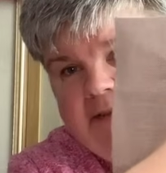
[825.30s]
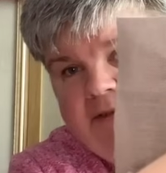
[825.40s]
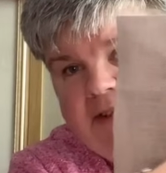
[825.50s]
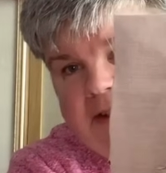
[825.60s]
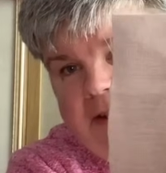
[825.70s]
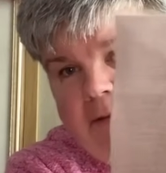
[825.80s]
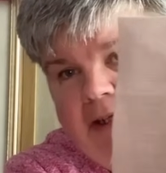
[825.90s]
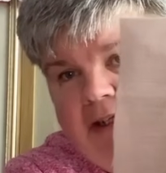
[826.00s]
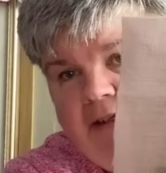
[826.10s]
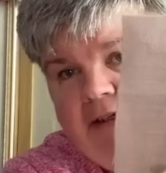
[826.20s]
of the 2
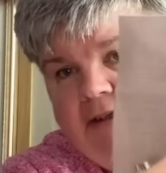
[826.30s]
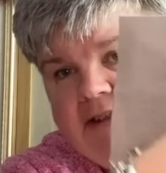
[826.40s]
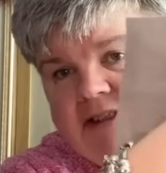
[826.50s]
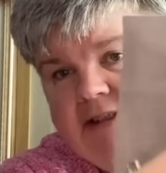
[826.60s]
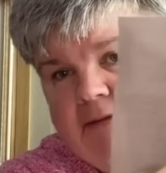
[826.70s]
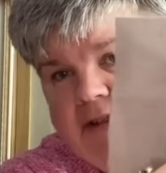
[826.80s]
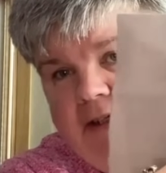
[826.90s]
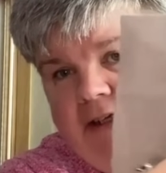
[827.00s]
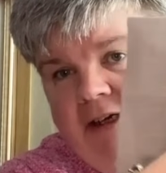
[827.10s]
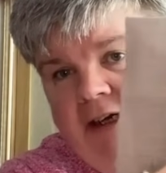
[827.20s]
windows, because it was
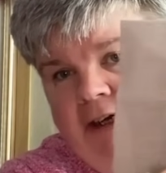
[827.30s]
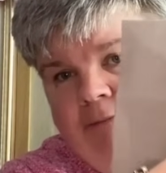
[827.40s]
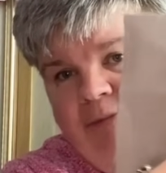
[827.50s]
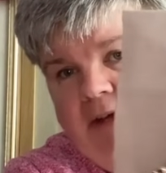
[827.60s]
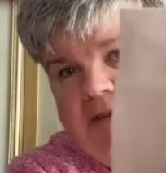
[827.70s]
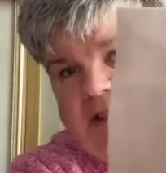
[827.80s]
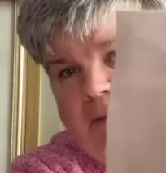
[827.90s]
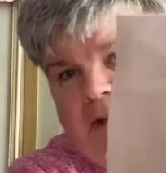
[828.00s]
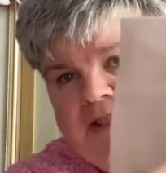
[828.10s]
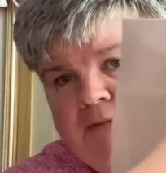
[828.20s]
the
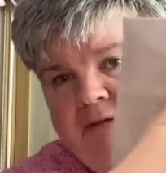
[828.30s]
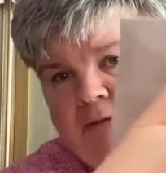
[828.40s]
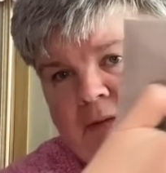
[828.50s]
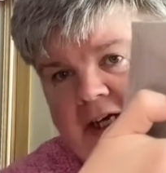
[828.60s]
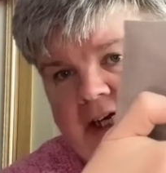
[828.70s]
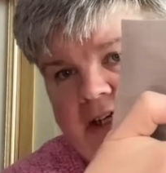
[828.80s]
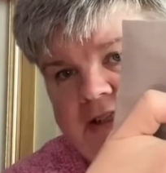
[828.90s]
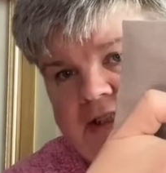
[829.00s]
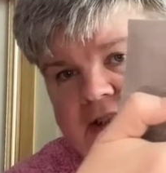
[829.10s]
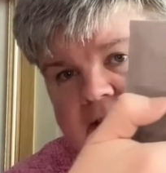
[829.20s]
bottom of a page.